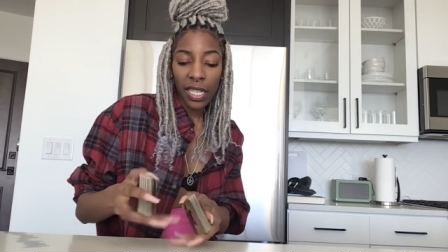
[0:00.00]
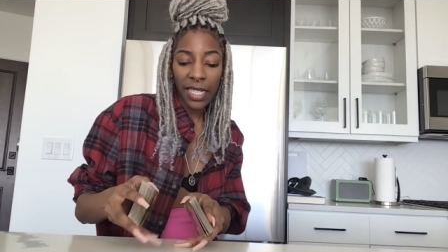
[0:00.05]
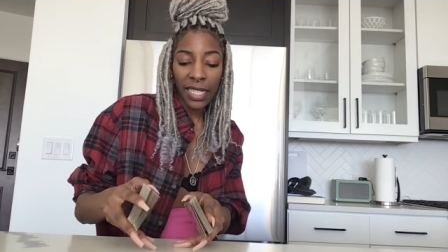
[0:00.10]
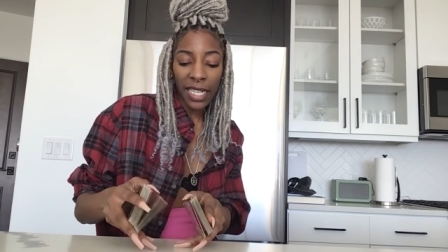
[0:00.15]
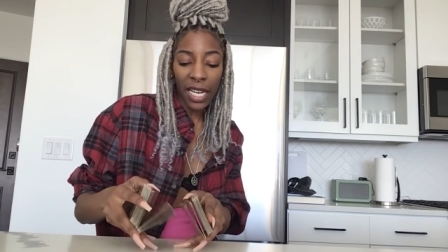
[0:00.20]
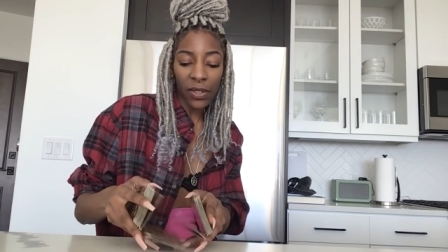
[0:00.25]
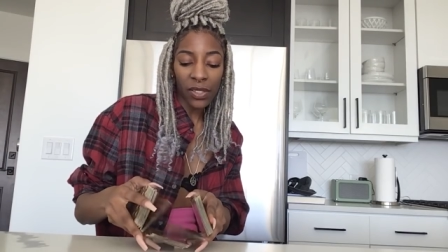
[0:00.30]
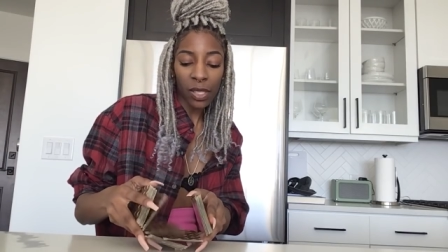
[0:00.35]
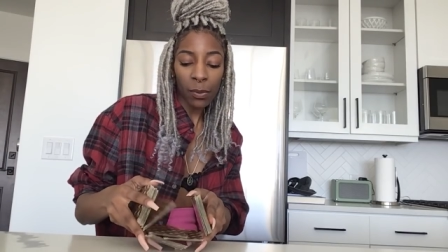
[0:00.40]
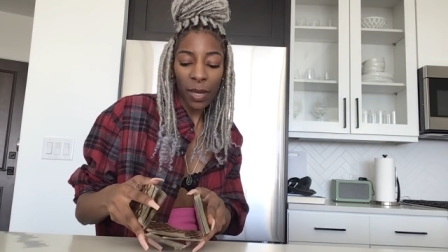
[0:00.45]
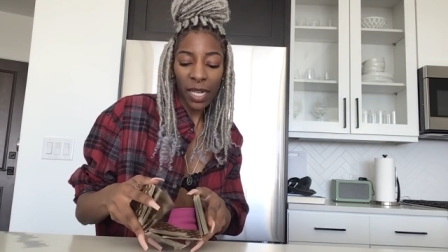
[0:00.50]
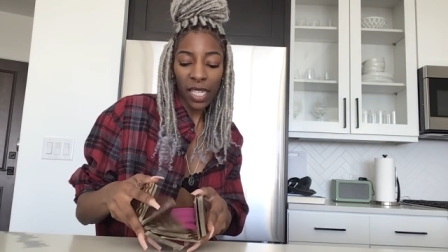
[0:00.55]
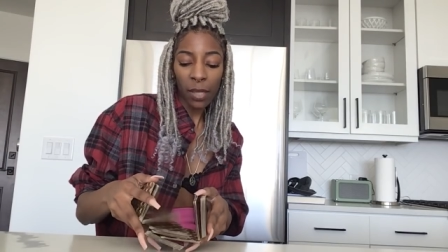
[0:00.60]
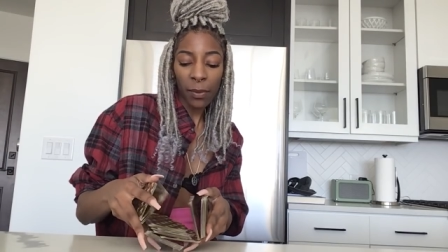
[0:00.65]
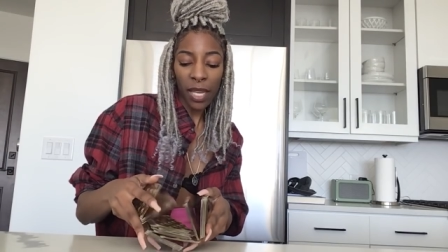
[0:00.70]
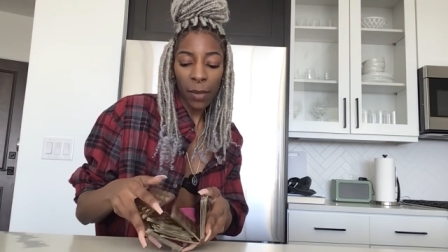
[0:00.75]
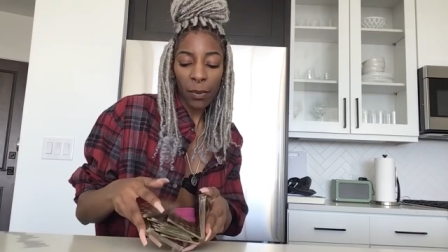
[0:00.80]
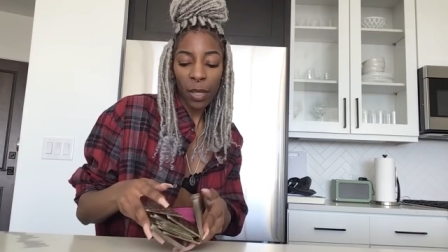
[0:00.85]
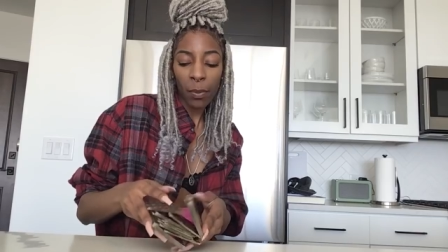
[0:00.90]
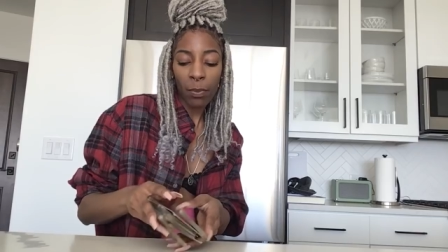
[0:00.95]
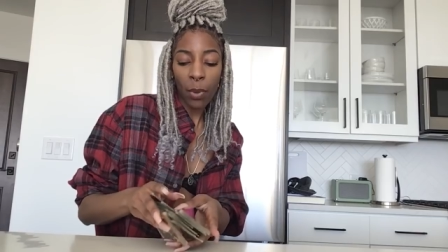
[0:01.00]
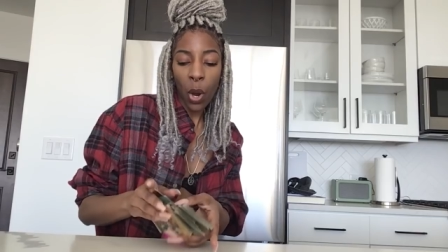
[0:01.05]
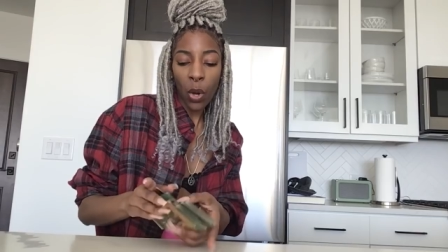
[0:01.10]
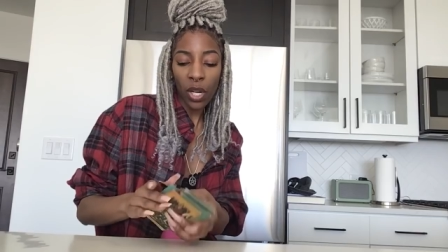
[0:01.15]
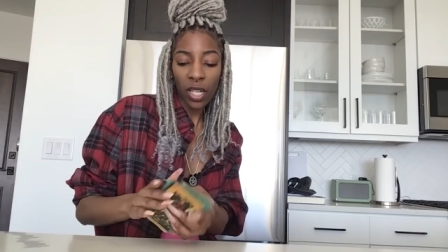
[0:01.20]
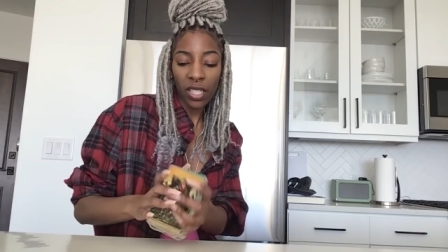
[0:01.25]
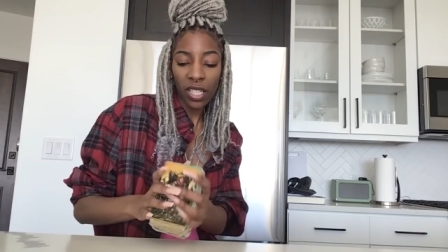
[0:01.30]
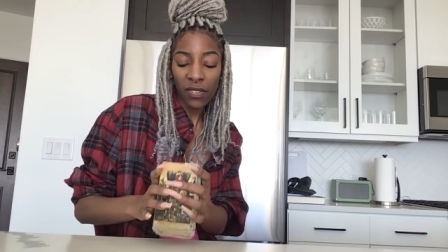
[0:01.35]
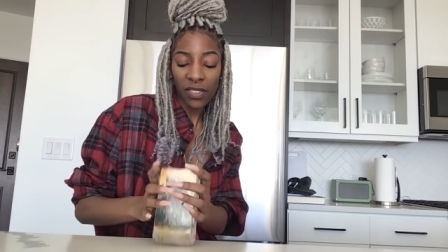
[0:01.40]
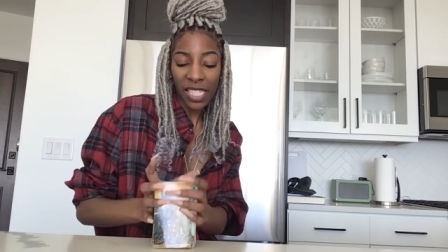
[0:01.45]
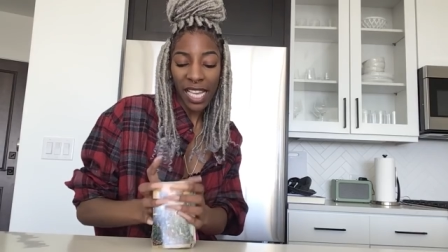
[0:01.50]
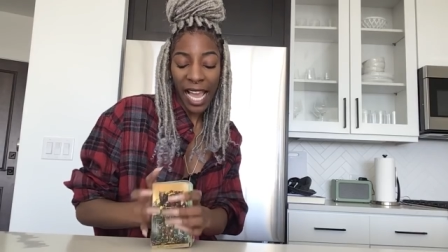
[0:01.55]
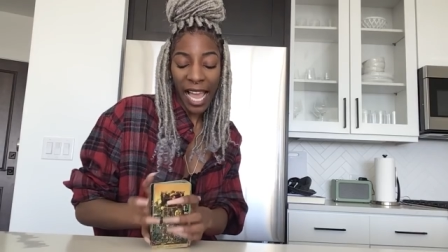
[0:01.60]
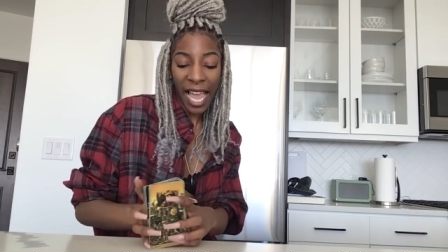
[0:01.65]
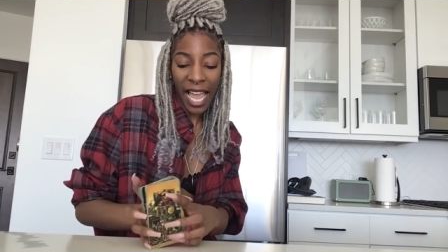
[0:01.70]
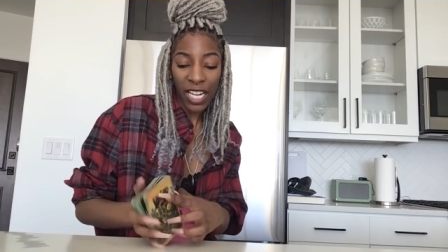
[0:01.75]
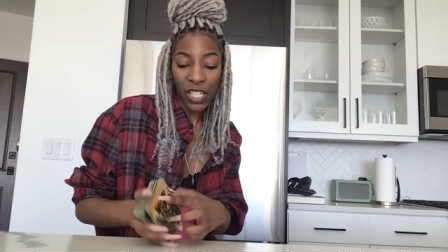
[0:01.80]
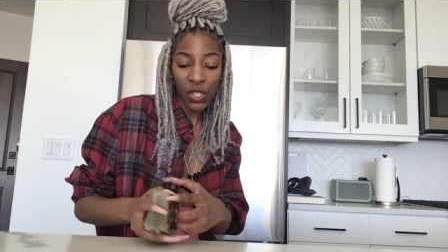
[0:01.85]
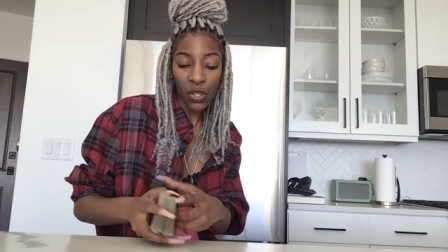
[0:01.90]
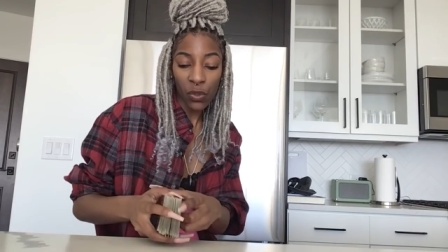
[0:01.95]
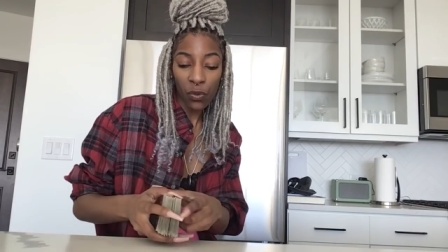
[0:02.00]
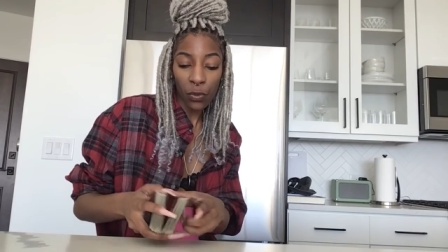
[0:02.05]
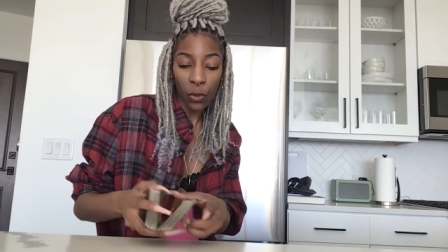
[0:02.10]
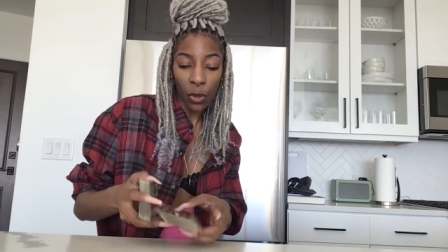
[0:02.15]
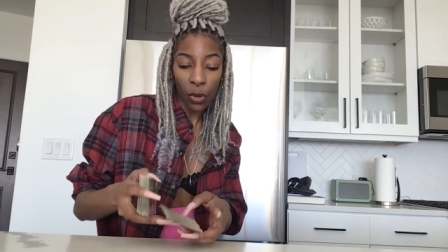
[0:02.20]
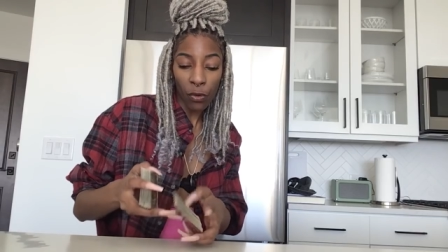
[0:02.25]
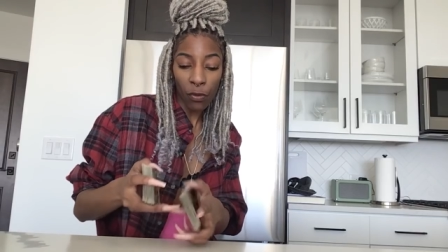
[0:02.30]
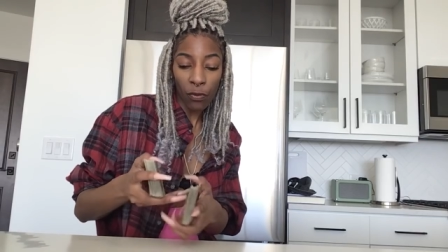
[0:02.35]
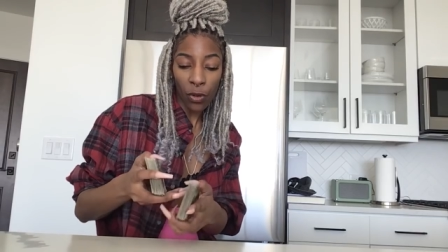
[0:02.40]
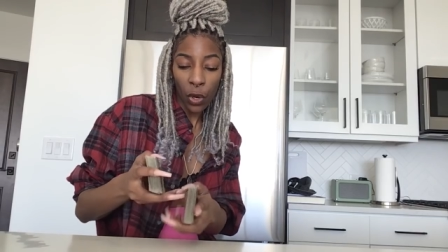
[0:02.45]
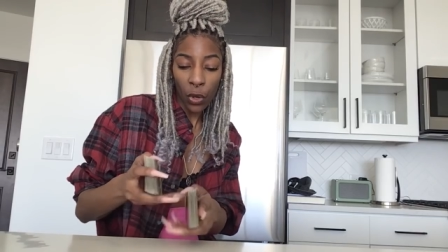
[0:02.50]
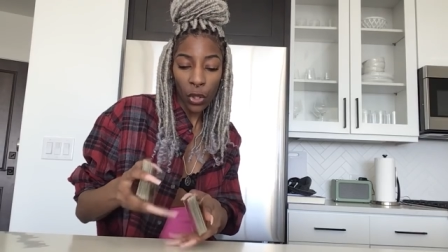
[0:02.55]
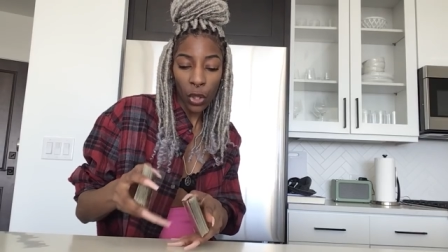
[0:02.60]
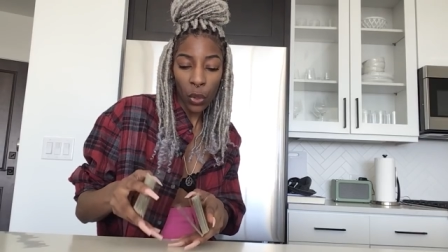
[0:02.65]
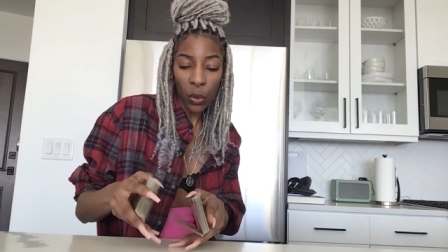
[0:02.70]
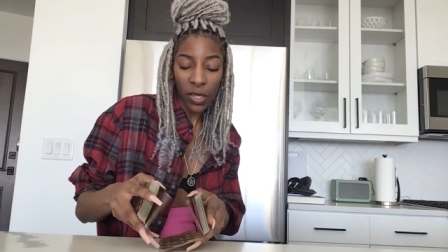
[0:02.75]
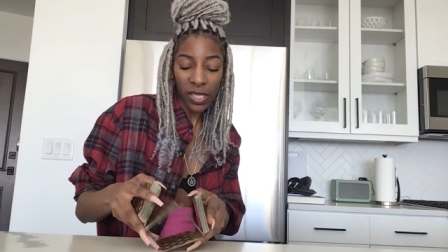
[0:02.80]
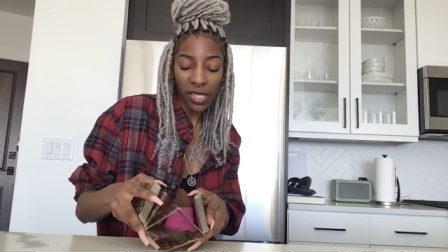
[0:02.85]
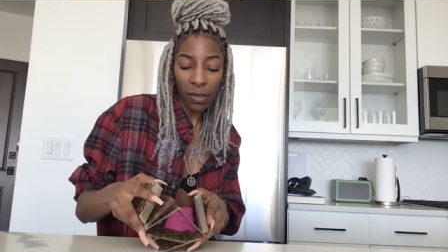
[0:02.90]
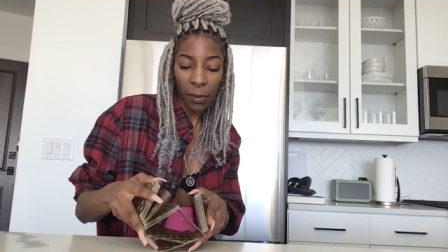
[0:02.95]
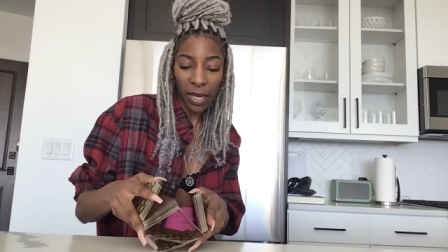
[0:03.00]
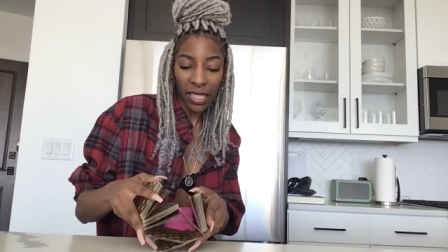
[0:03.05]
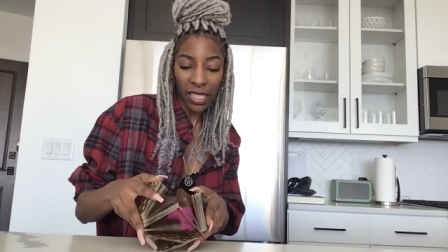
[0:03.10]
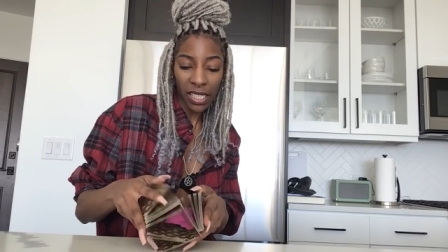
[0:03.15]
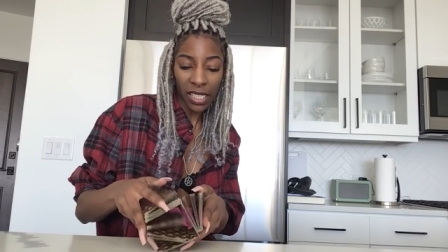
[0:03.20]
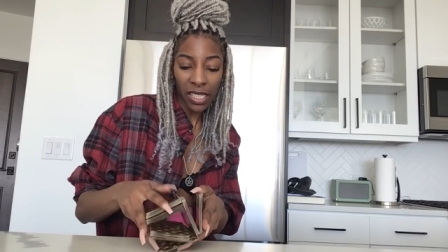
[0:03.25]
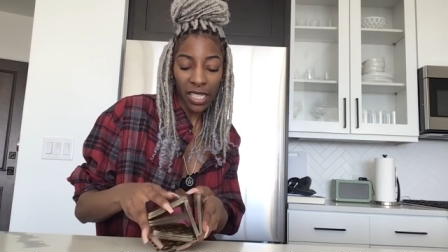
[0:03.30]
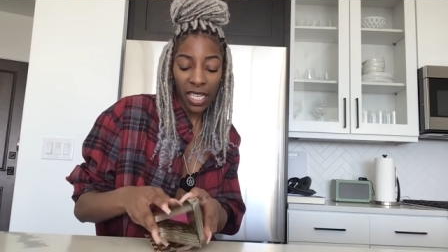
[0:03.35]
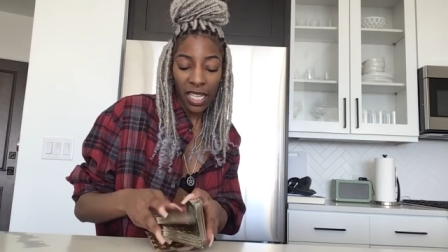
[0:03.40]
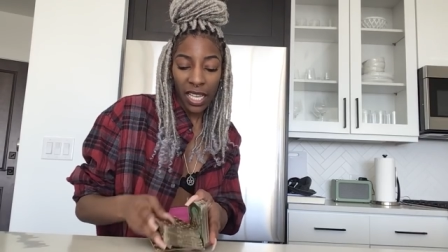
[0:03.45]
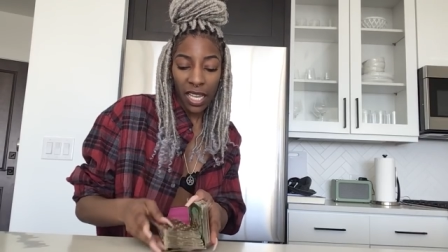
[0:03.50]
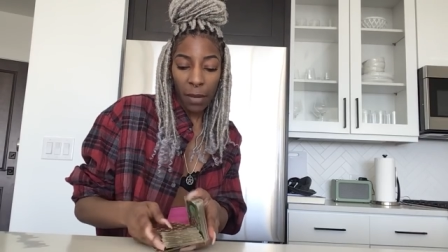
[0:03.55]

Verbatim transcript: Now, somebody may be bold enough to ask you for a photo or somebody